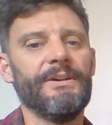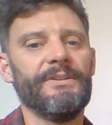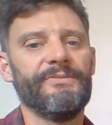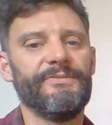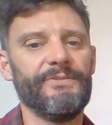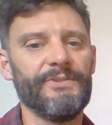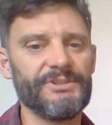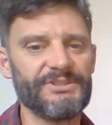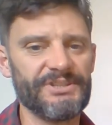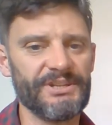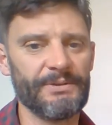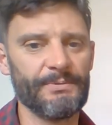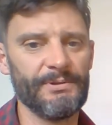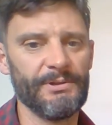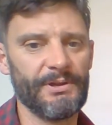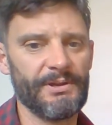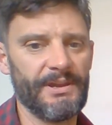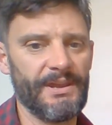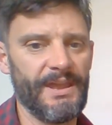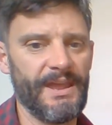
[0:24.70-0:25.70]
First thing we're
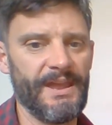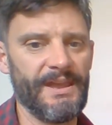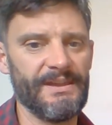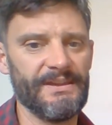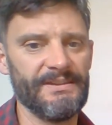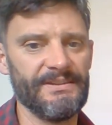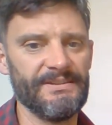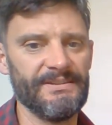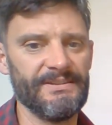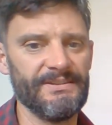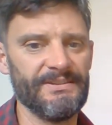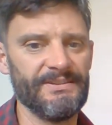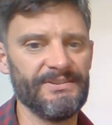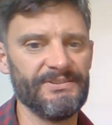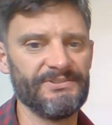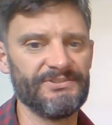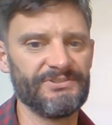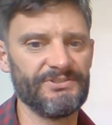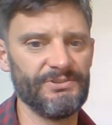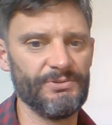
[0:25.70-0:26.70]
looking at
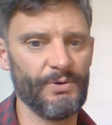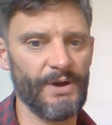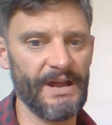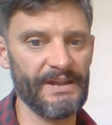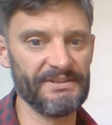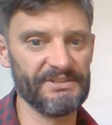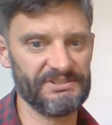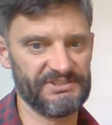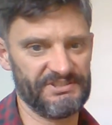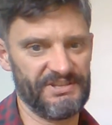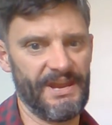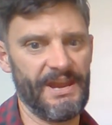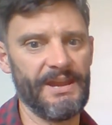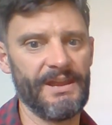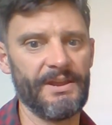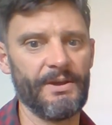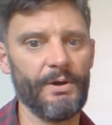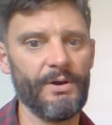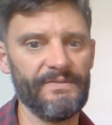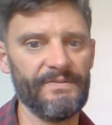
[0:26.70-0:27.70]
is your
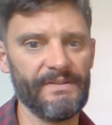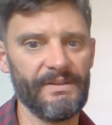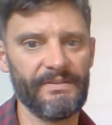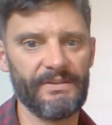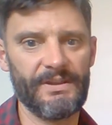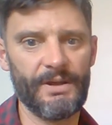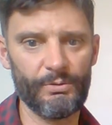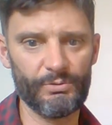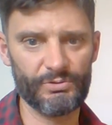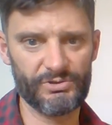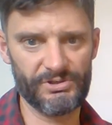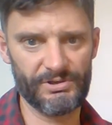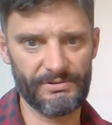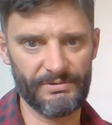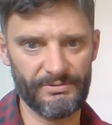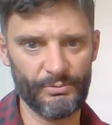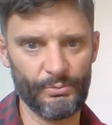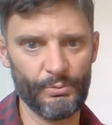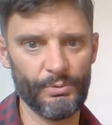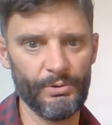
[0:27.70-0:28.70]
understanding of another culture
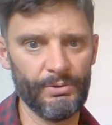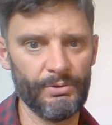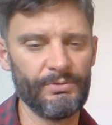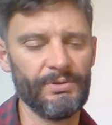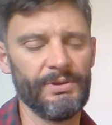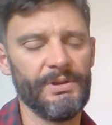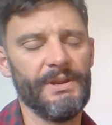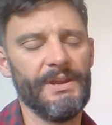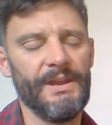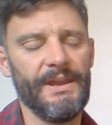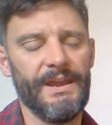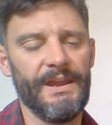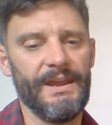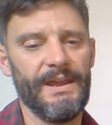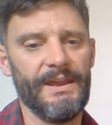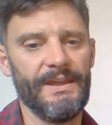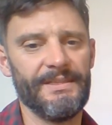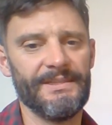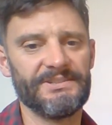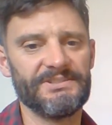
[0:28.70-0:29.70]
in the world,
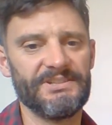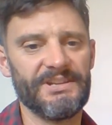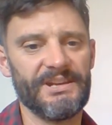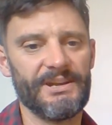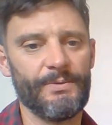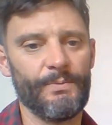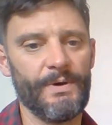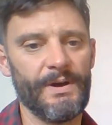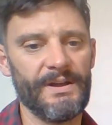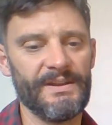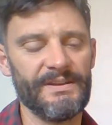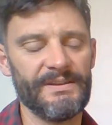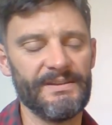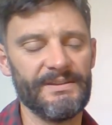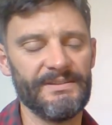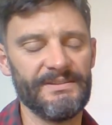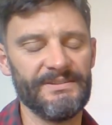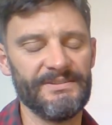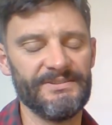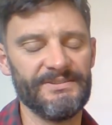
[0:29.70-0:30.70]
and the second one
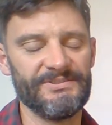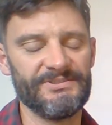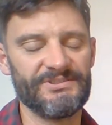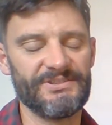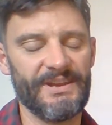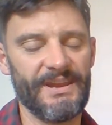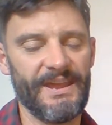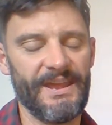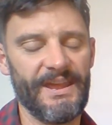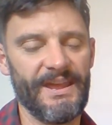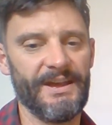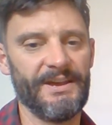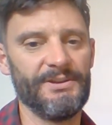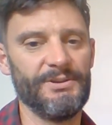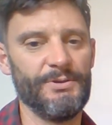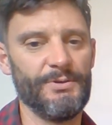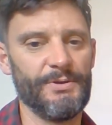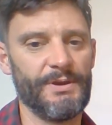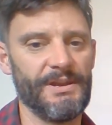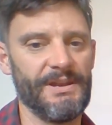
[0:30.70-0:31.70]
is how
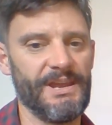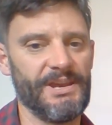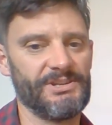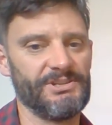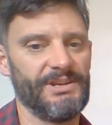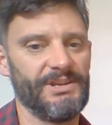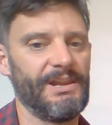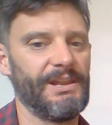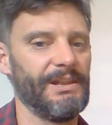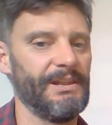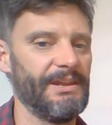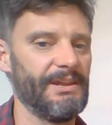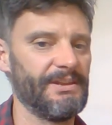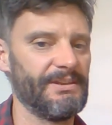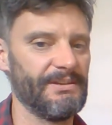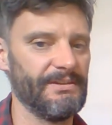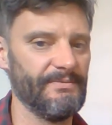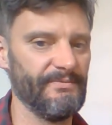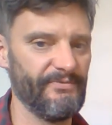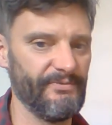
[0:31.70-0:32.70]
you can actually collect
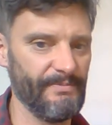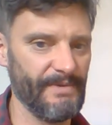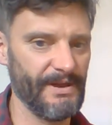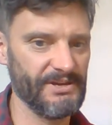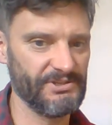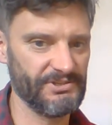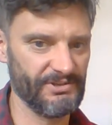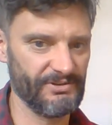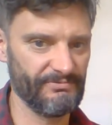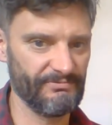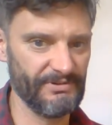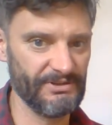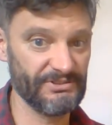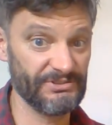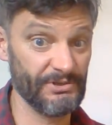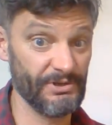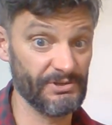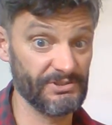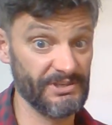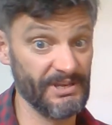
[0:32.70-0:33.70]
information and research.